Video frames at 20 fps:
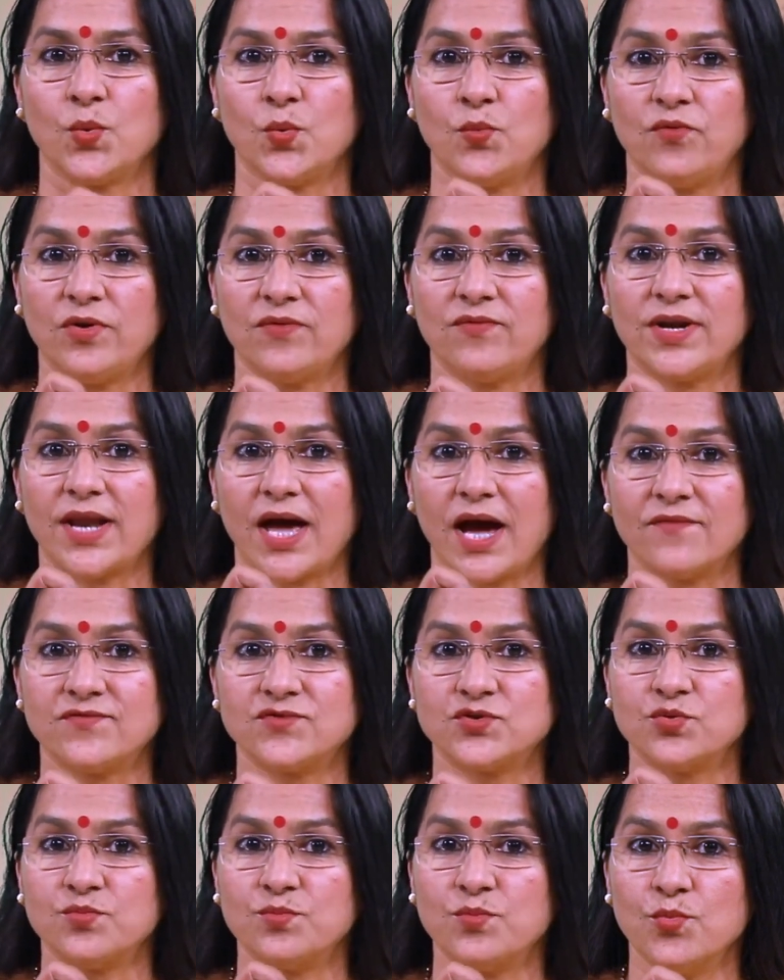we will
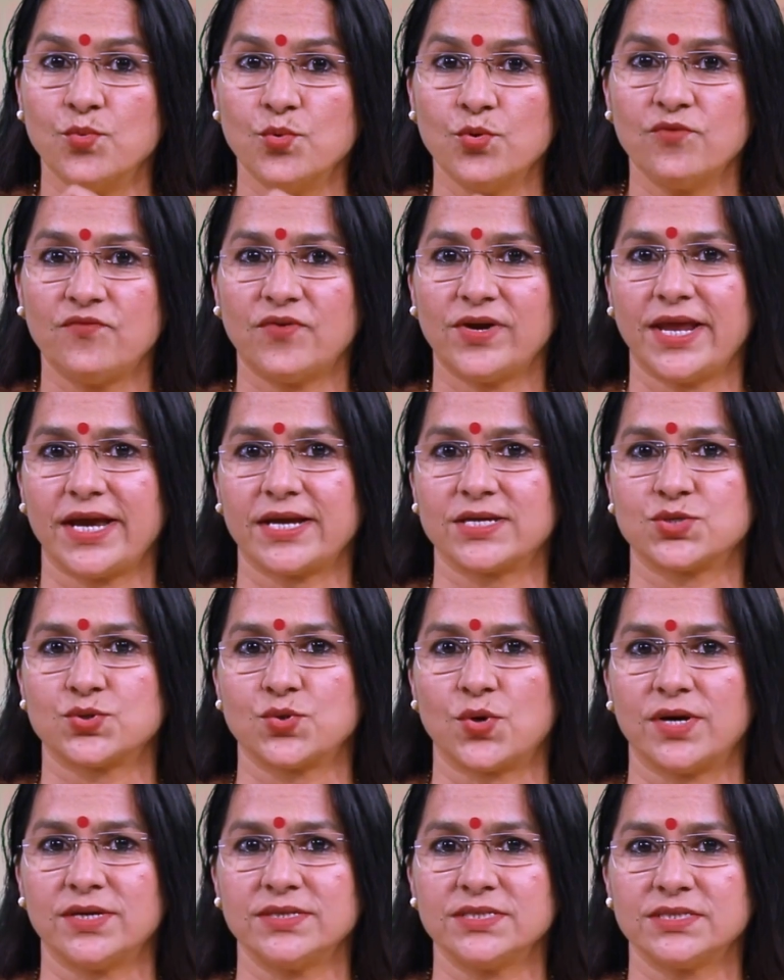have to move
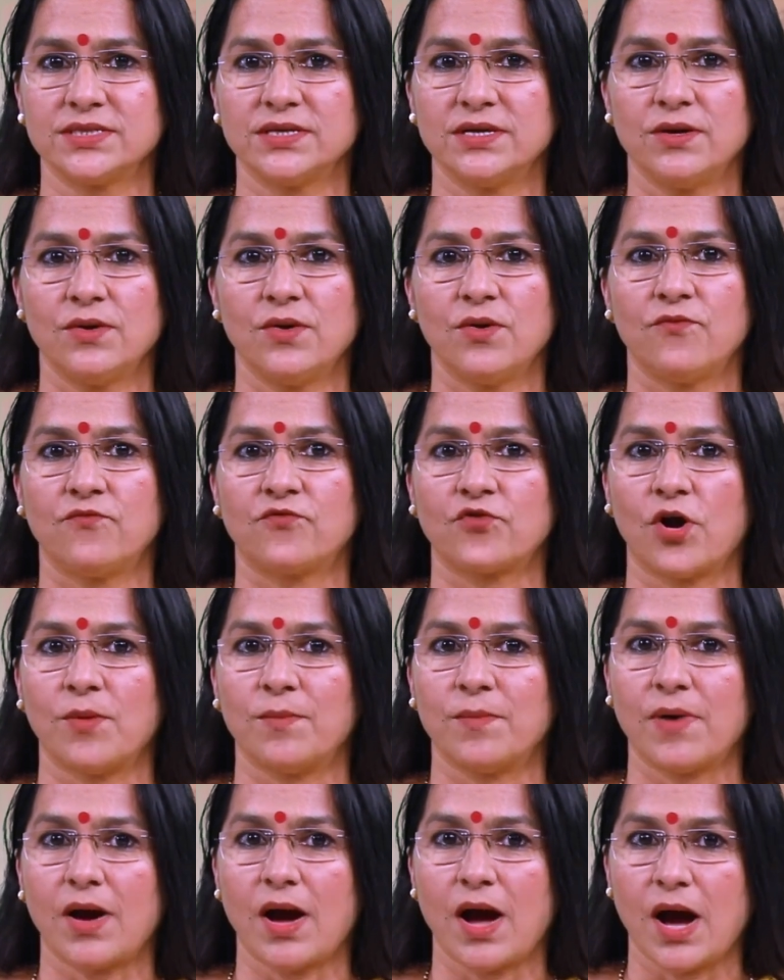electrons
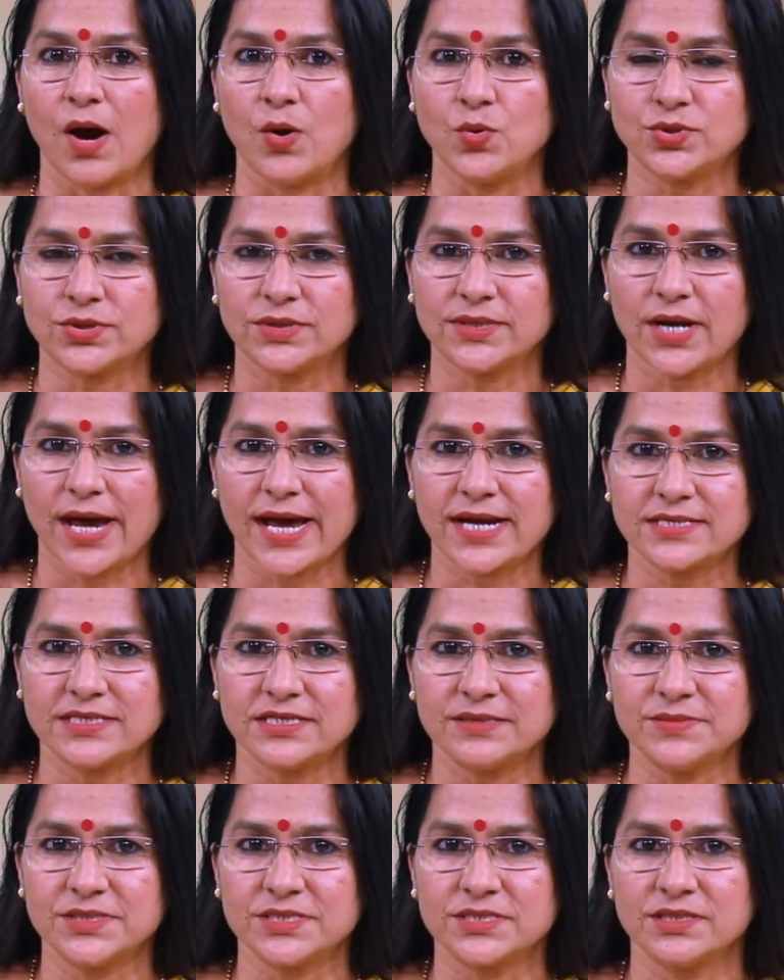from outer
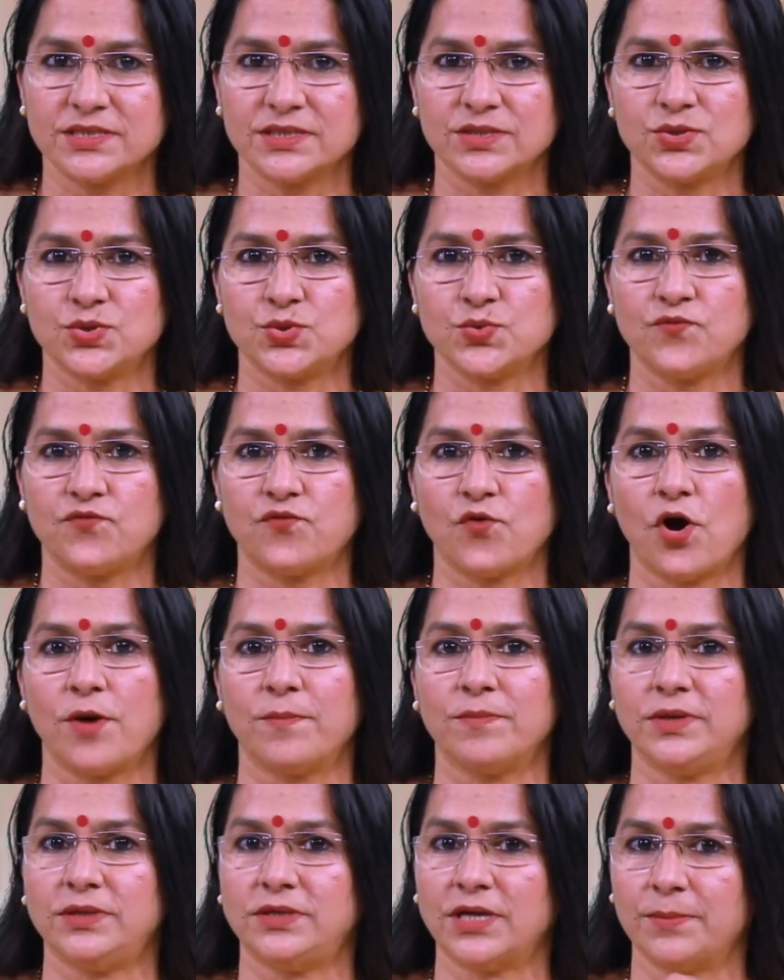atoms to
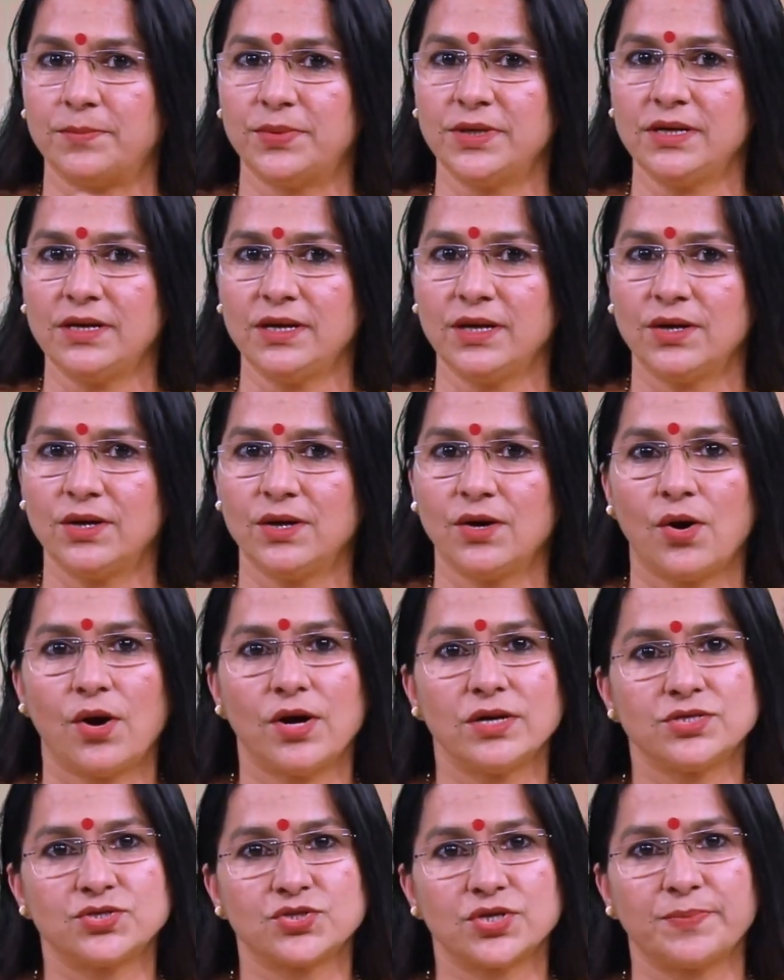form double
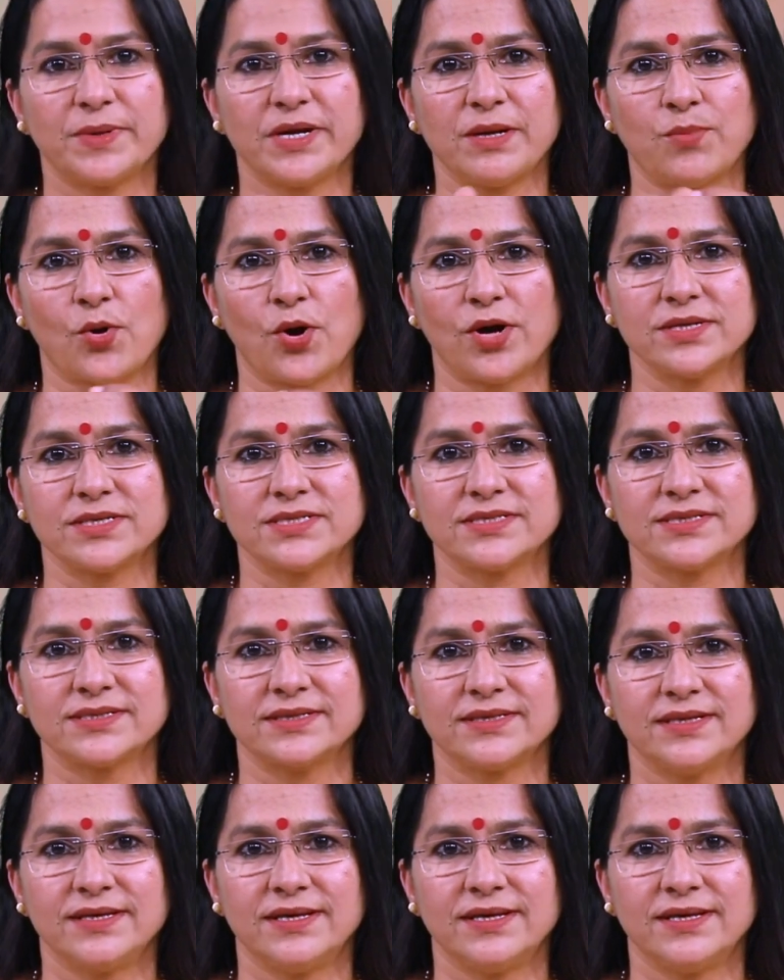or triple bonds.